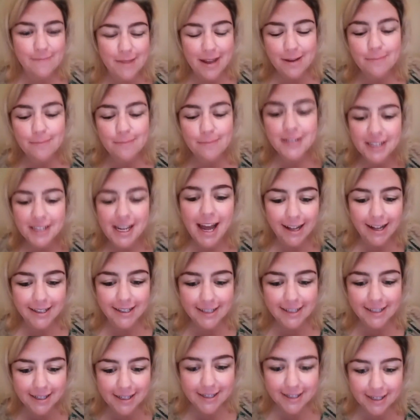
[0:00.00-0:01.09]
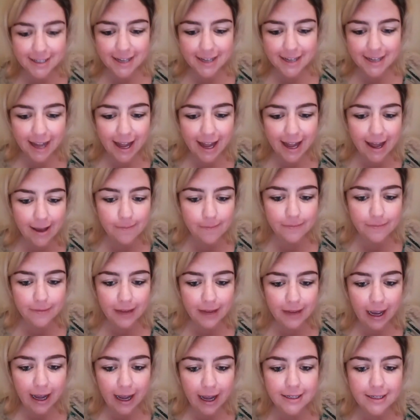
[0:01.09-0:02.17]
protected, and
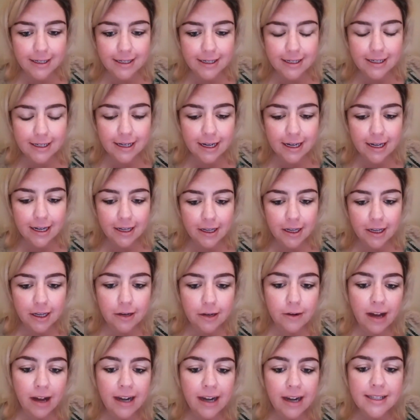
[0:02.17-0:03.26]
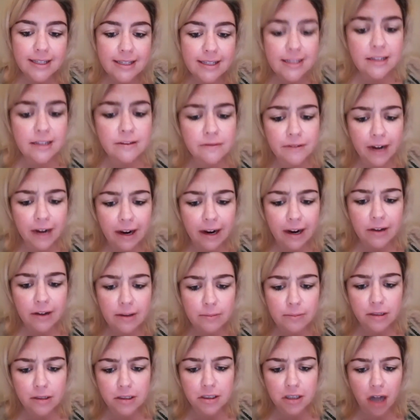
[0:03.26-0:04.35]
and it's still very
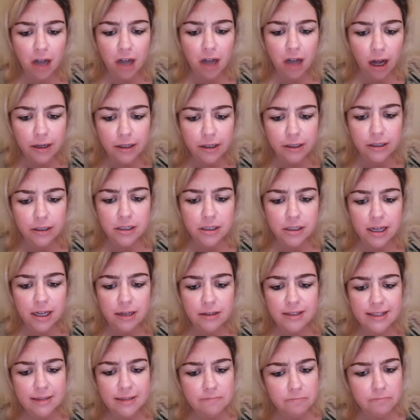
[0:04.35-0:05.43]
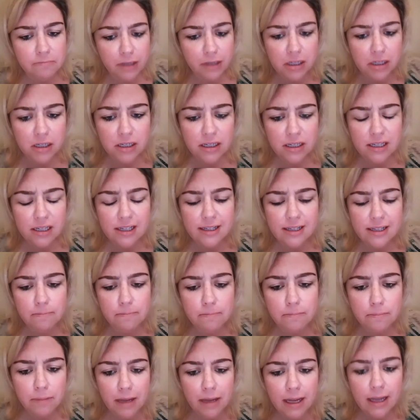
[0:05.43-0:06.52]
much honoured. And St. Bridget is a
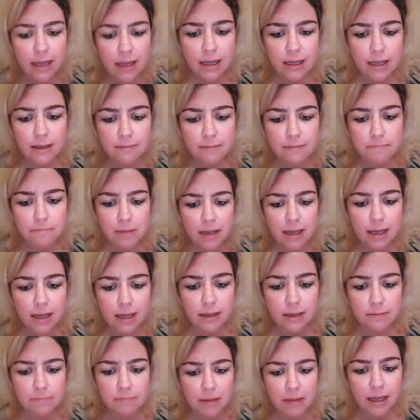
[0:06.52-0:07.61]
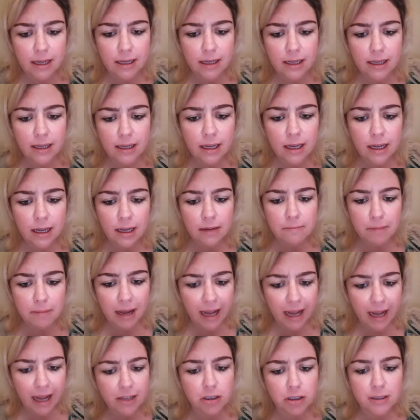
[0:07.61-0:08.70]
big
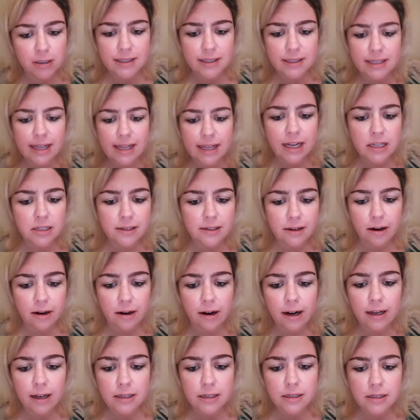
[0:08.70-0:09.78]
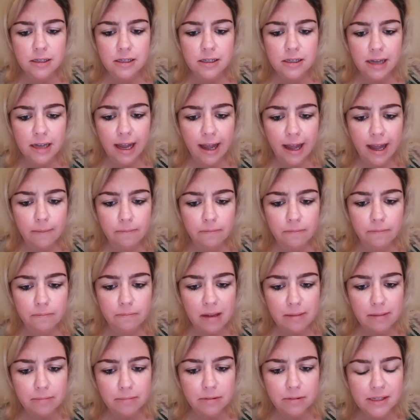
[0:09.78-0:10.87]
patron saint in Ireland.
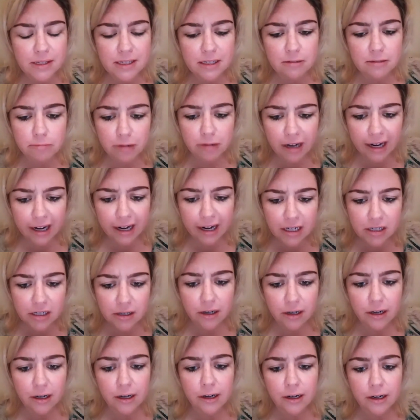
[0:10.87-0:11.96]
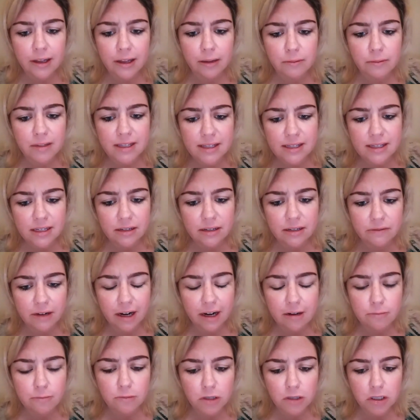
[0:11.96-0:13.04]
People still pray to her. They would still
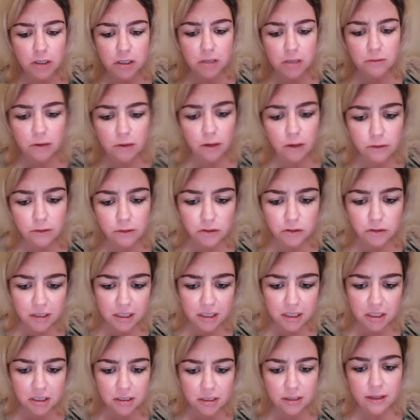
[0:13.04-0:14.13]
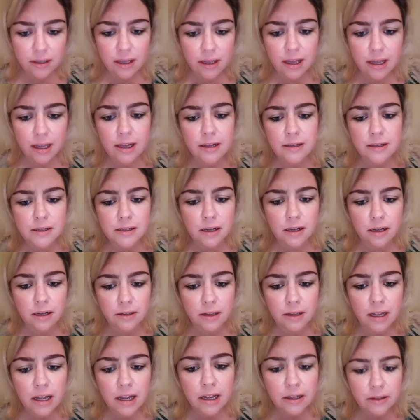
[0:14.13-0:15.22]
very much do old traditional things on
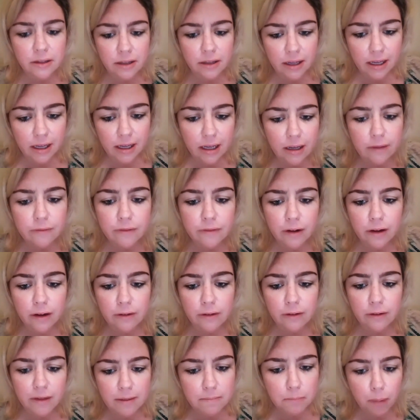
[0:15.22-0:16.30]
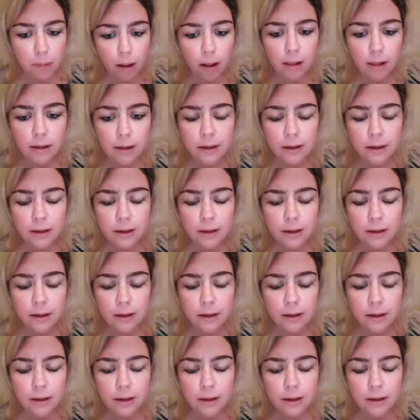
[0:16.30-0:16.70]
the eve of Imbolc,